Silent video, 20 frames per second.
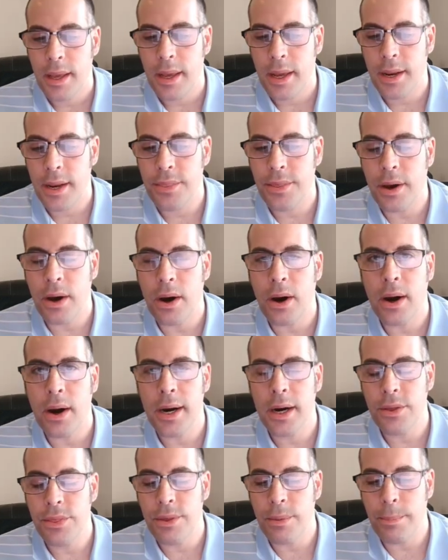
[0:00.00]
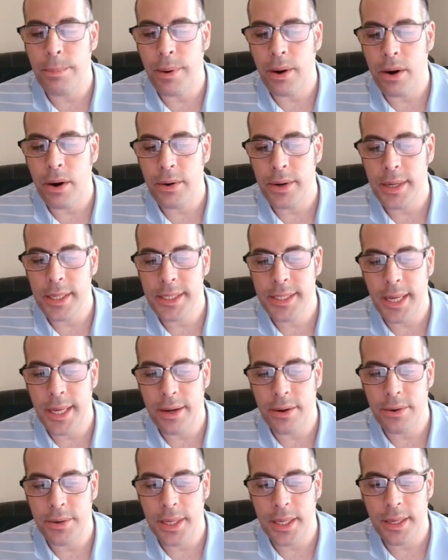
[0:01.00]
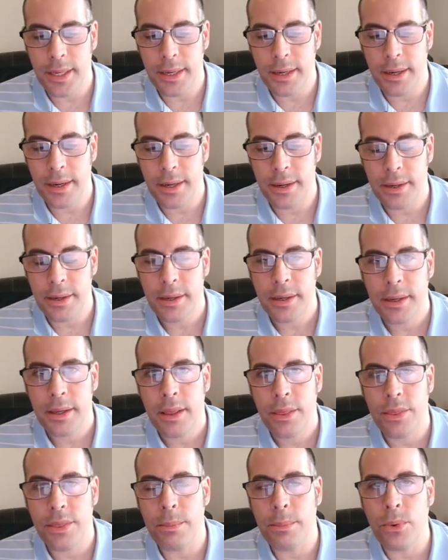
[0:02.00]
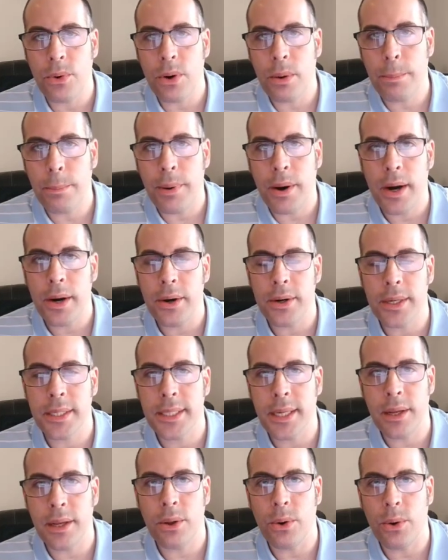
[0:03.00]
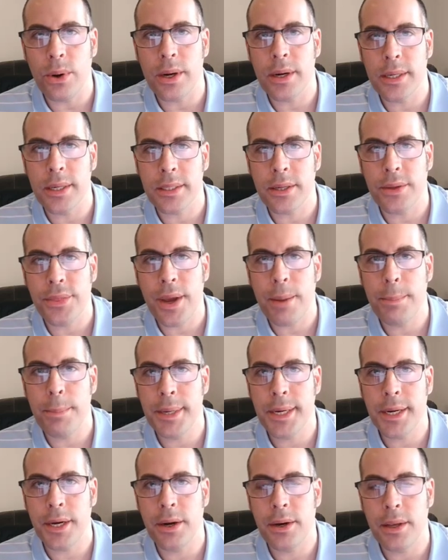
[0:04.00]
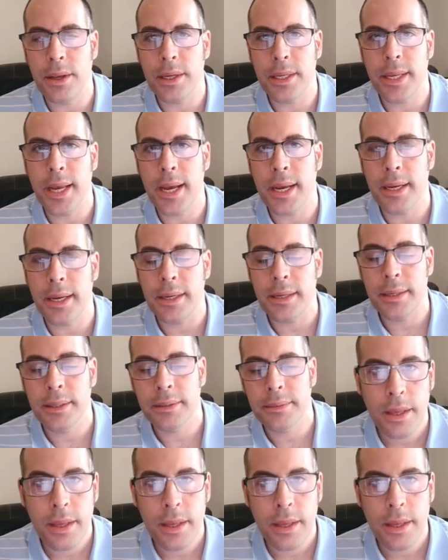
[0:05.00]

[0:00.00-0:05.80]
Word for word: And the higher the bar is down here, the more buy or sell orders on that particular day.